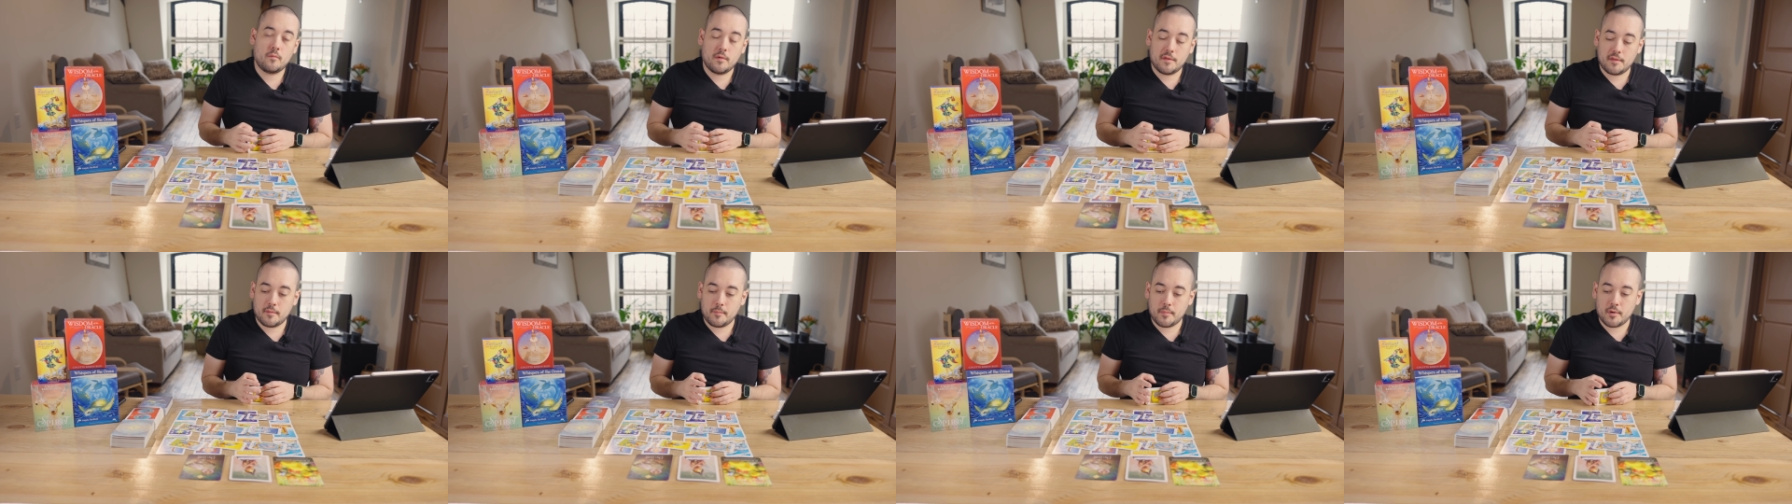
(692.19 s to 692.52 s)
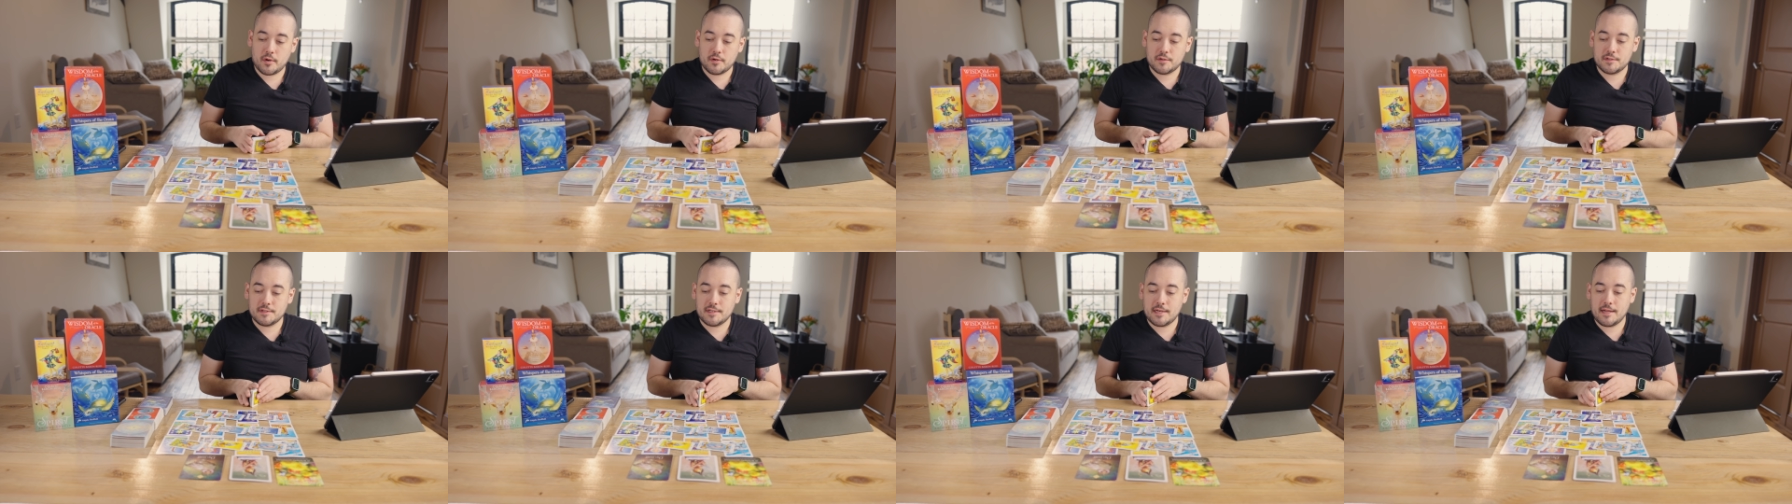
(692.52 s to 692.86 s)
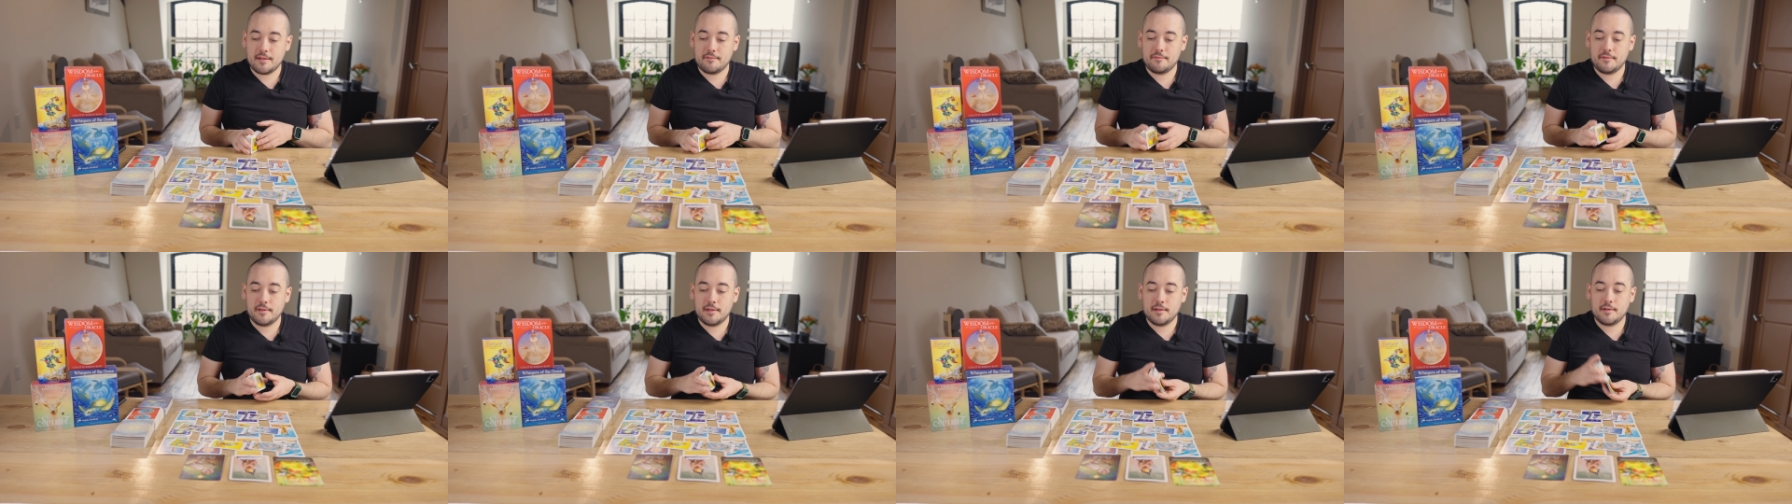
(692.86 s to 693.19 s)
with a person,
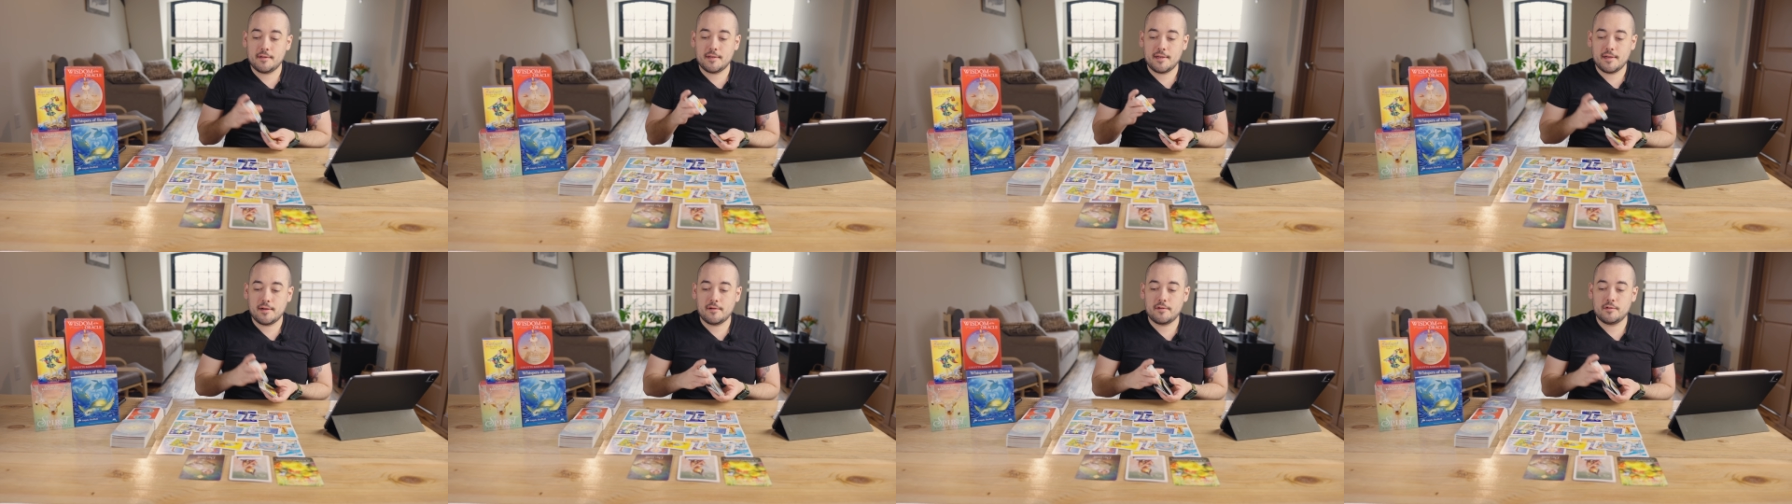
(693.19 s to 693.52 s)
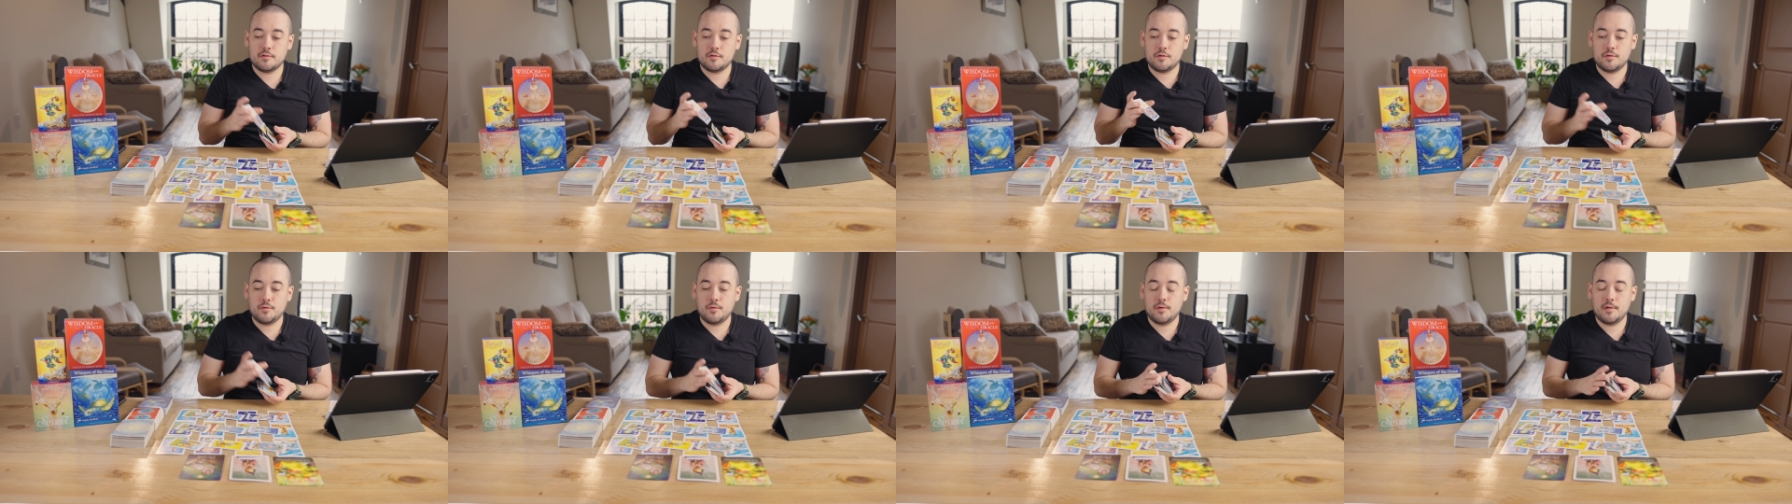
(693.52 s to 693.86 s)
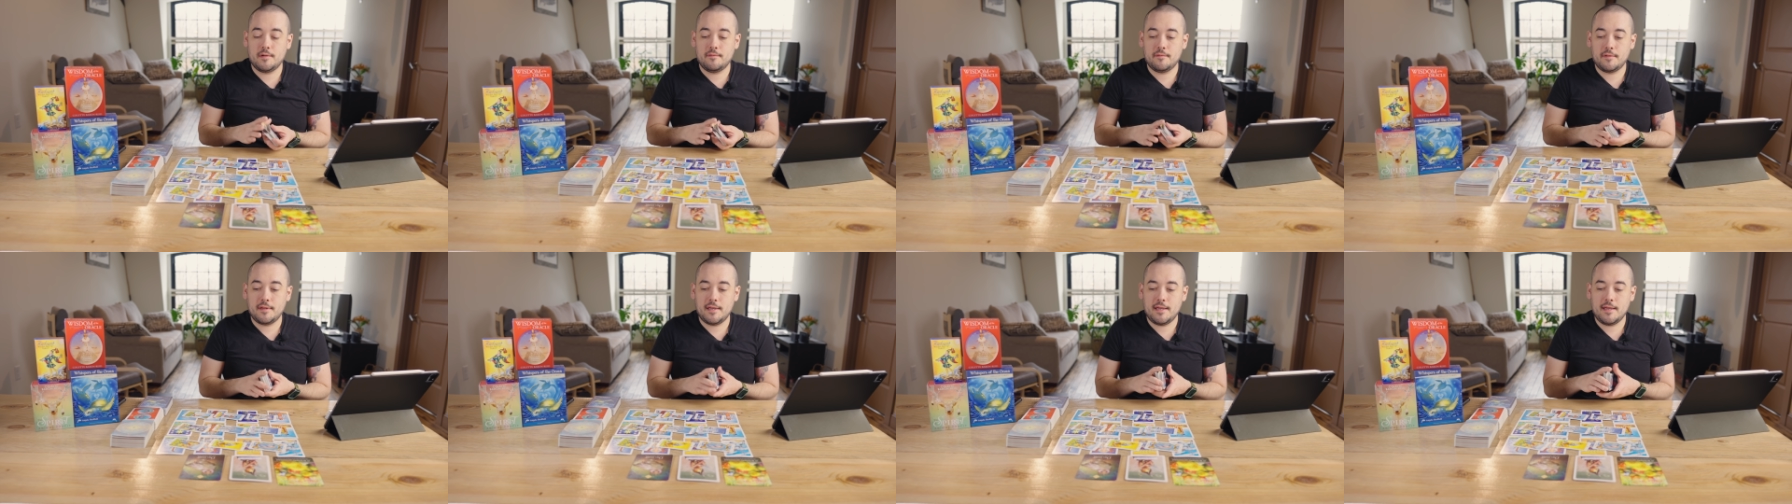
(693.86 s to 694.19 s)
I feel here
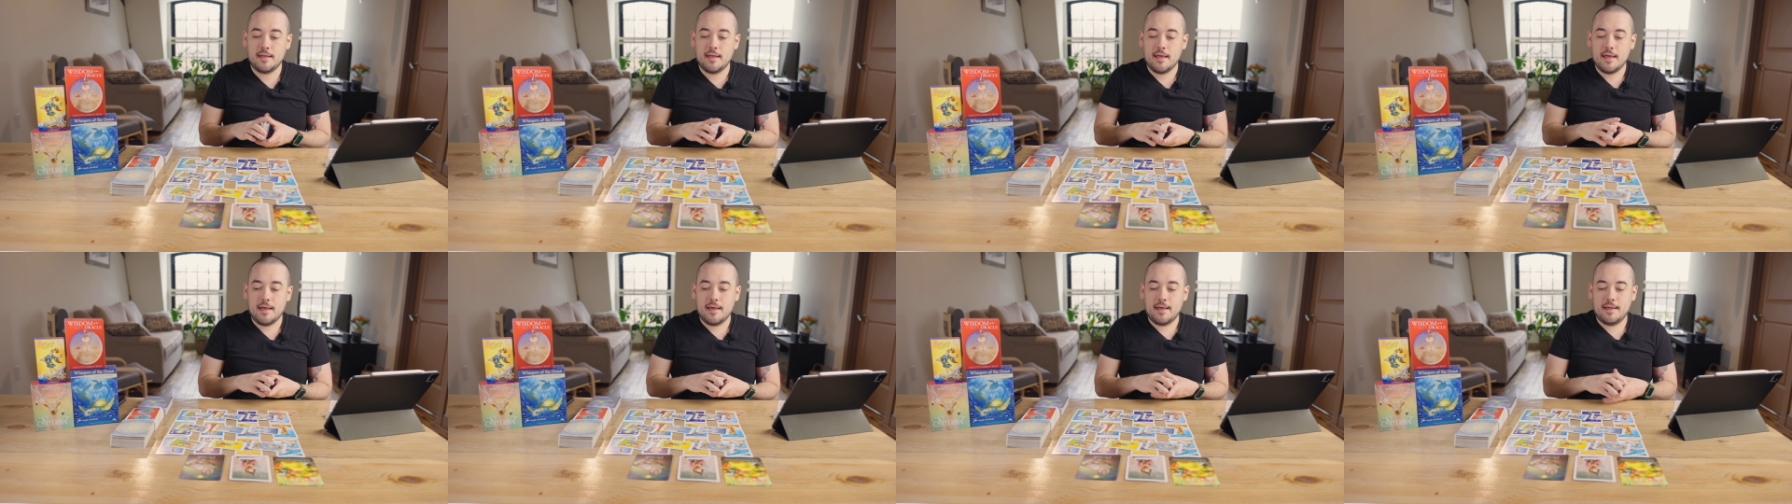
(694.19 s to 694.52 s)
intuitively,